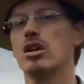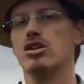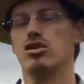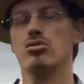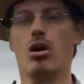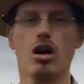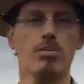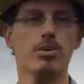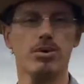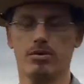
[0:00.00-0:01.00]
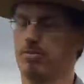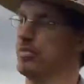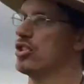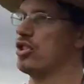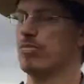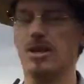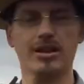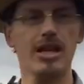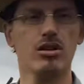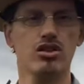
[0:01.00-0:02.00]
to
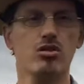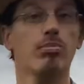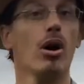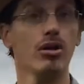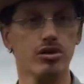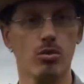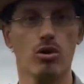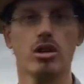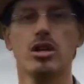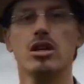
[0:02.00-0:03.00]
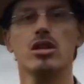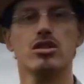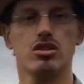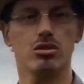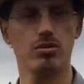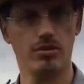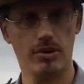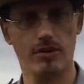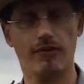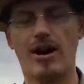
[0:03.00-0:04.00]
later to Baltimore to
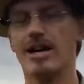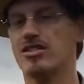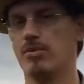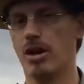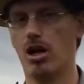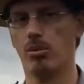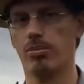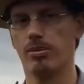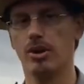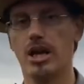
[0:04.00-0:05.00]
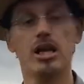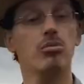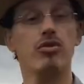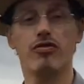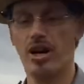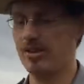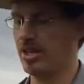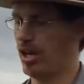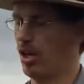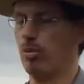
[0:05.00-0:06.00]
find some help. And he would find
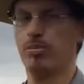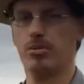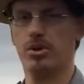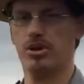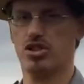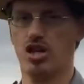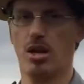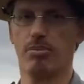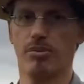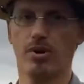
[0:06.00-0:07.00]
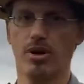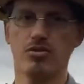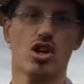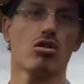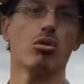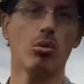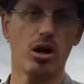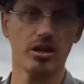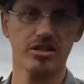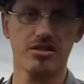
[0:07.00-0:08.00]
that help in the shape of General
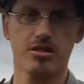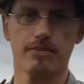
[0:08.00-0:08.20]
Wallace.